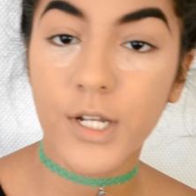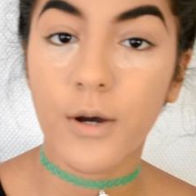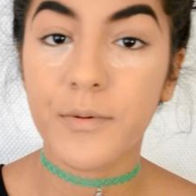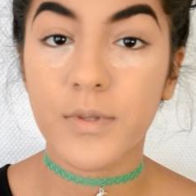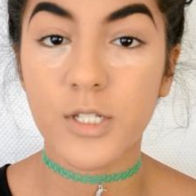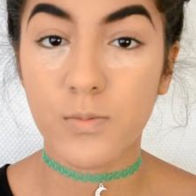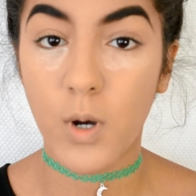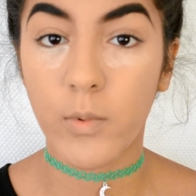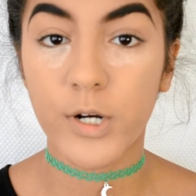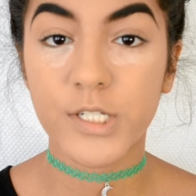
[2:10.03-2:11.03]
go in with a
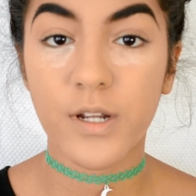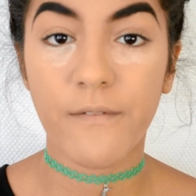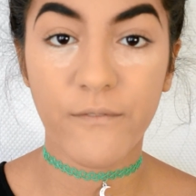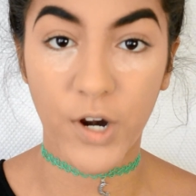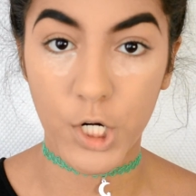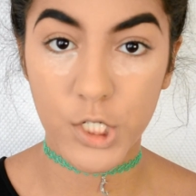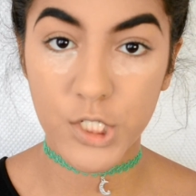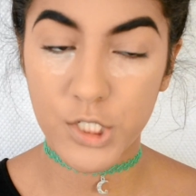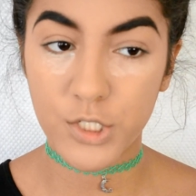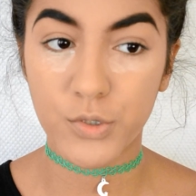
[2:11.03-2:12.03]
small brush
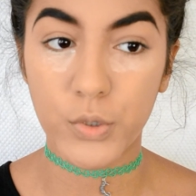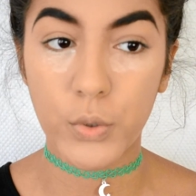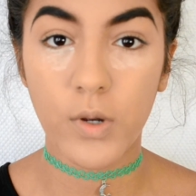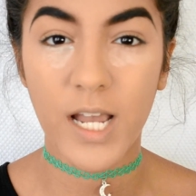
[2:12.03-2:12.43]
first to